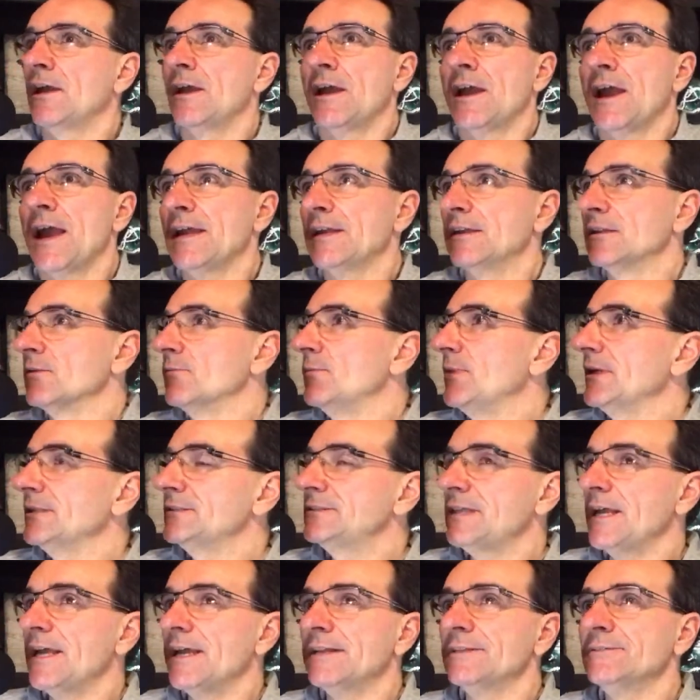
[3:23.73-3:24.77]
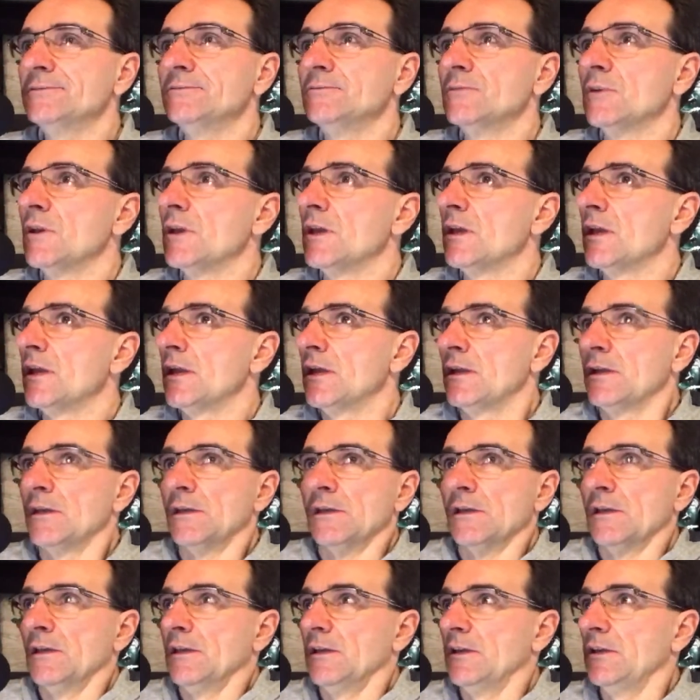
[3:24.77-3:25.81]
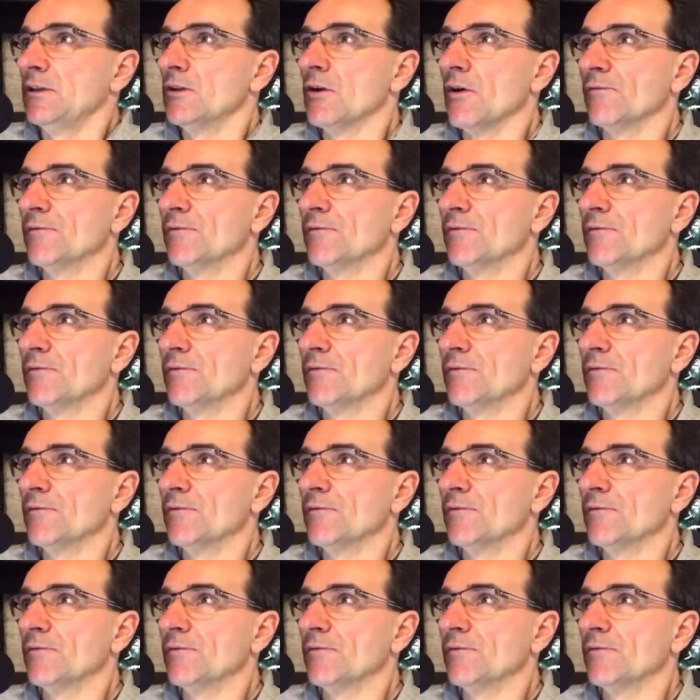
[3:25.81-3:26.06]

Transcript: And in the Big Ten, you know,